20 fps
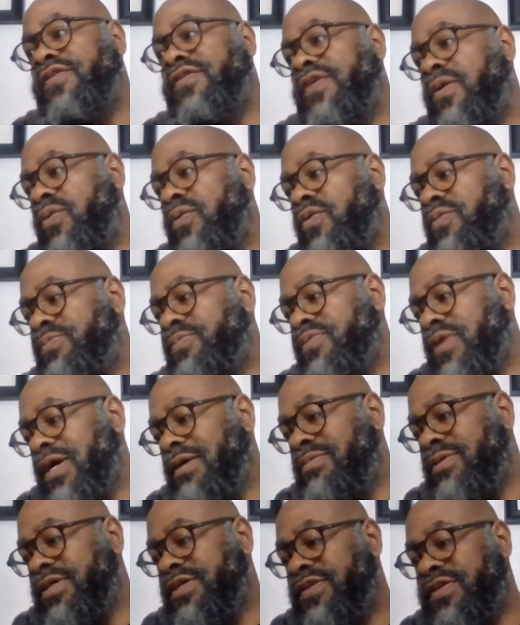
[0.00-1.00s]
that we'll
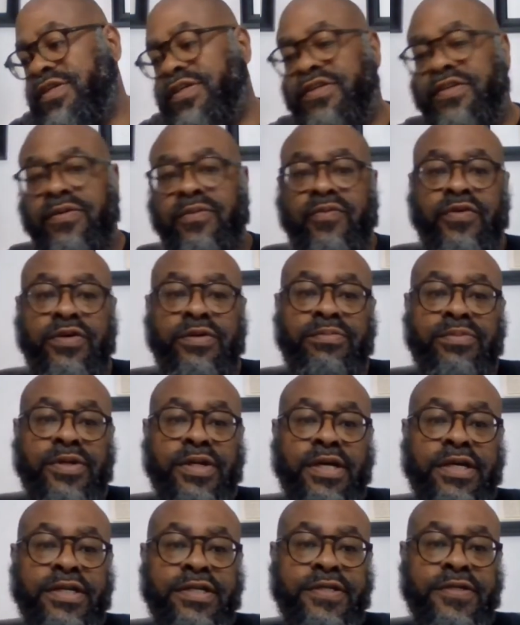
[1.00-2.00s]
probably see some
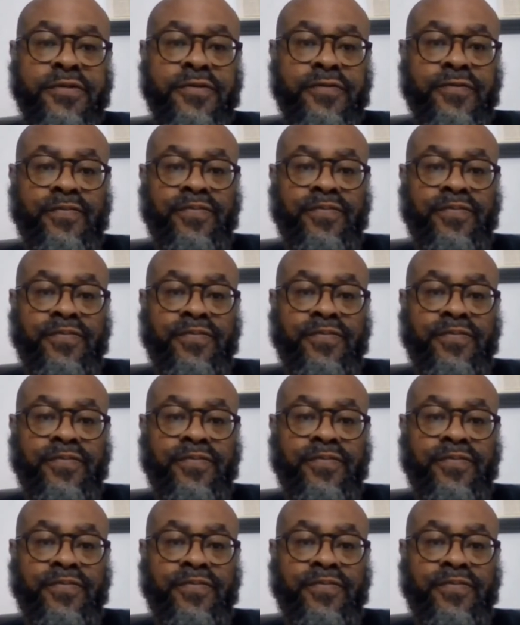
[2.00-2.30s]
repercussion.